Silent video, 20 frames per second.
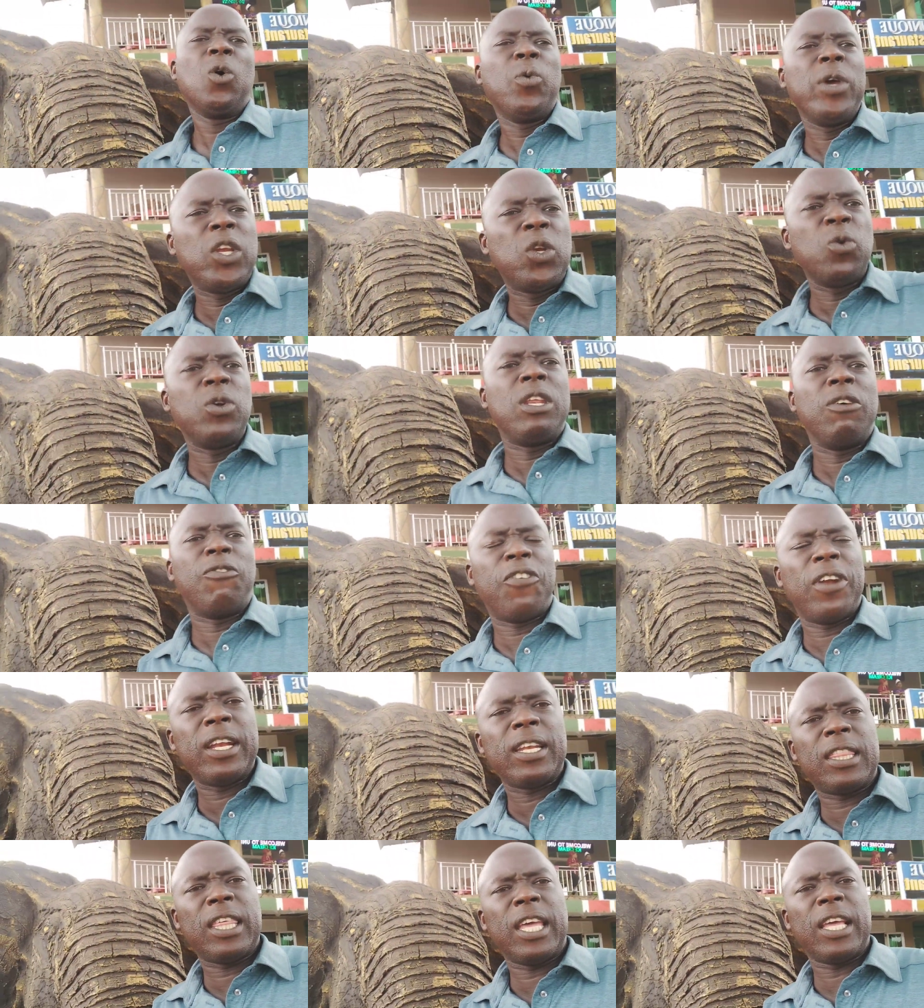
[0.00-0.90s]
We do
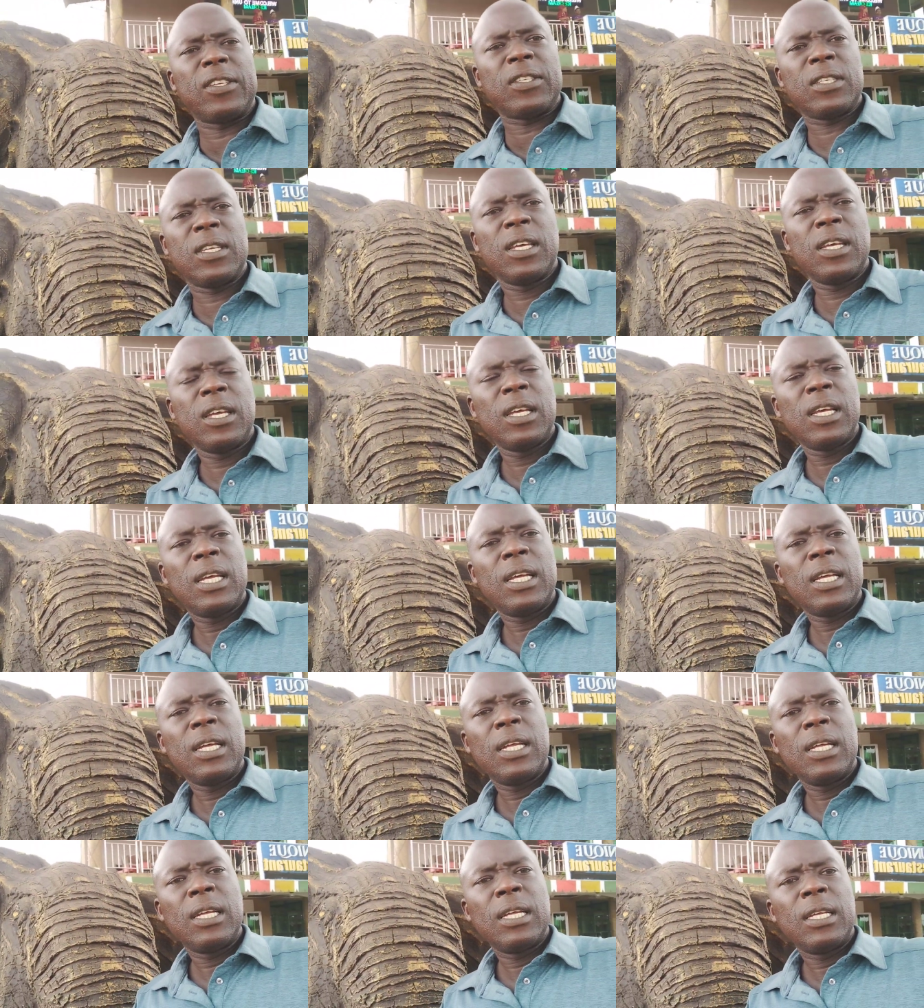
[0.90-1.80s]
different things.
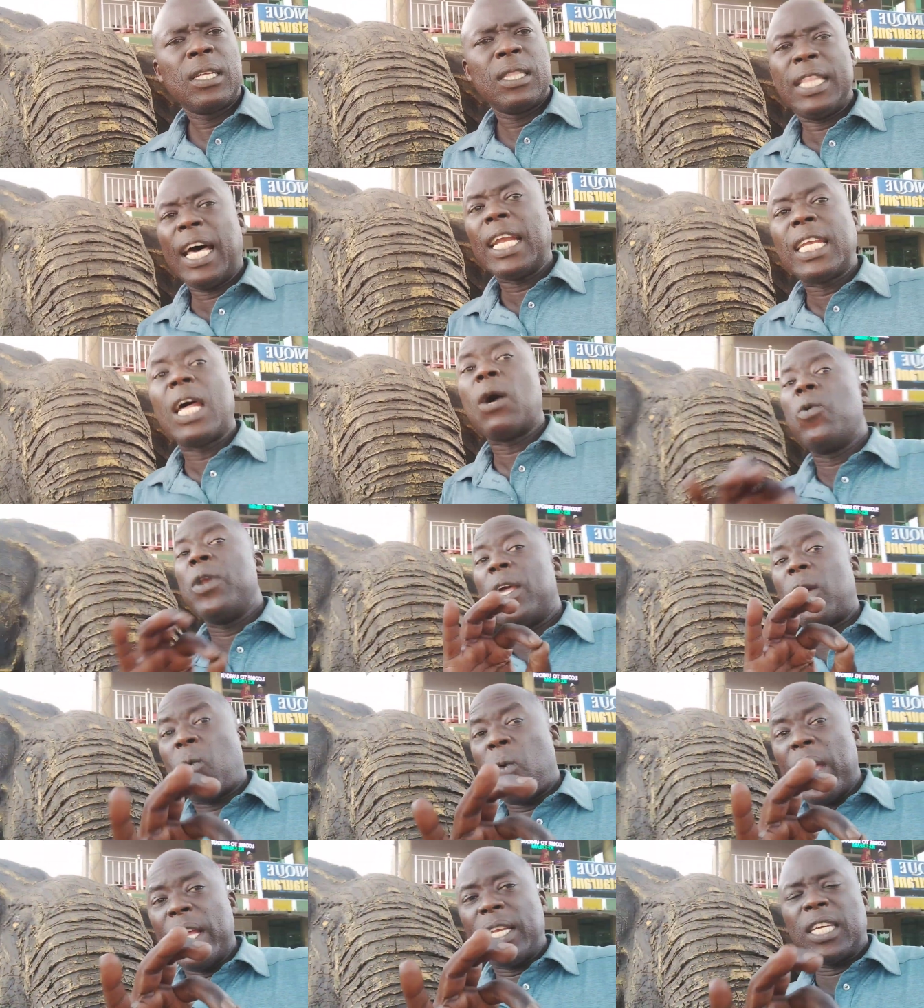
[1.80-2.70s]
That I would
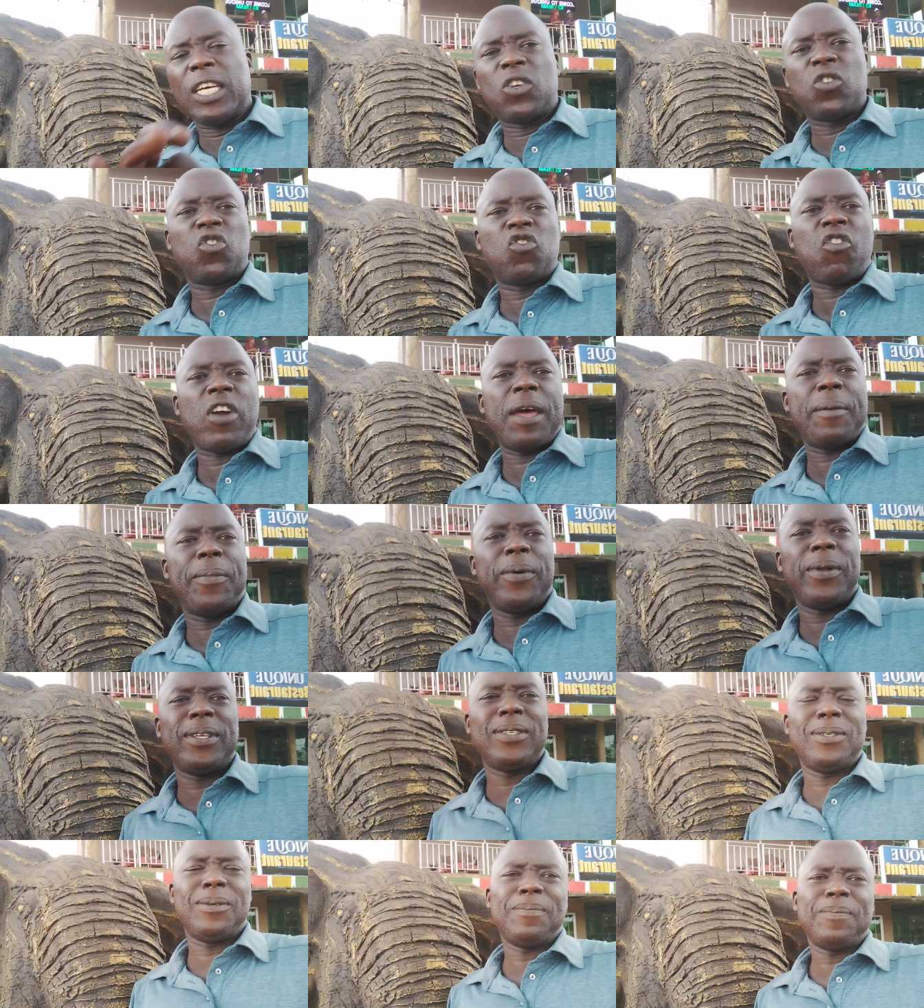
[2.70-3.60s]
equate it to
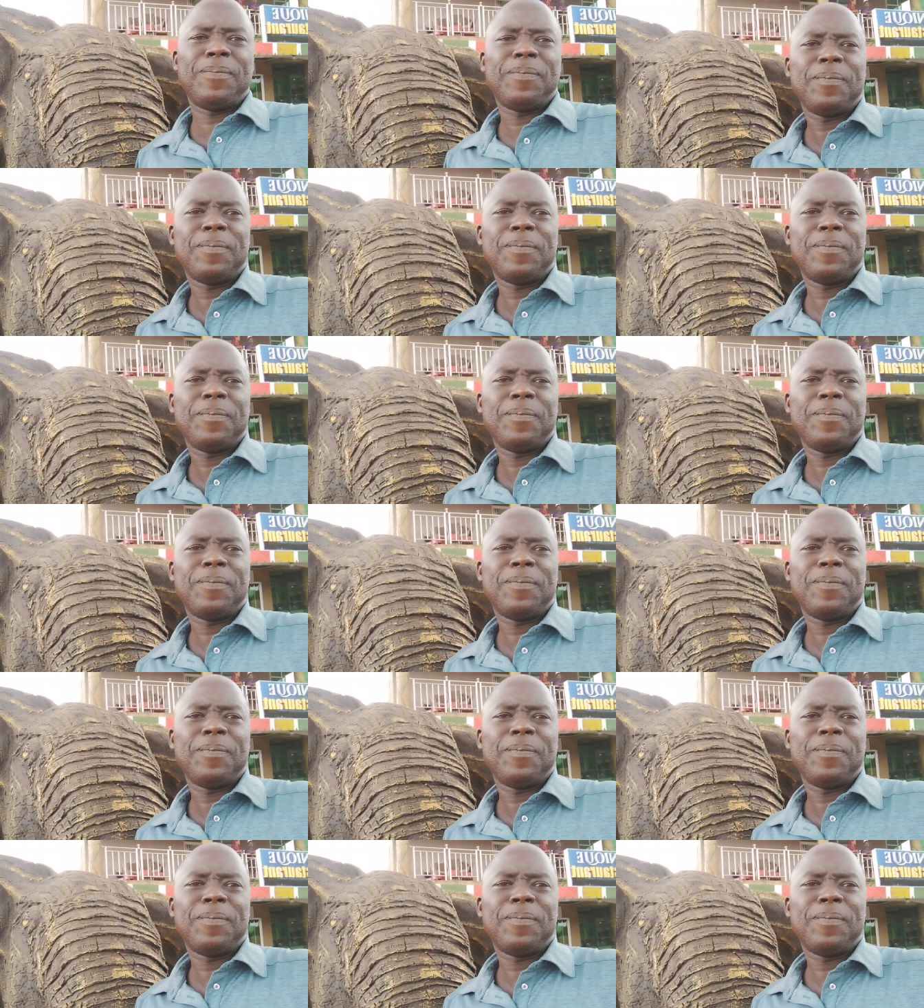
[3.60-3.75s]
tribalism.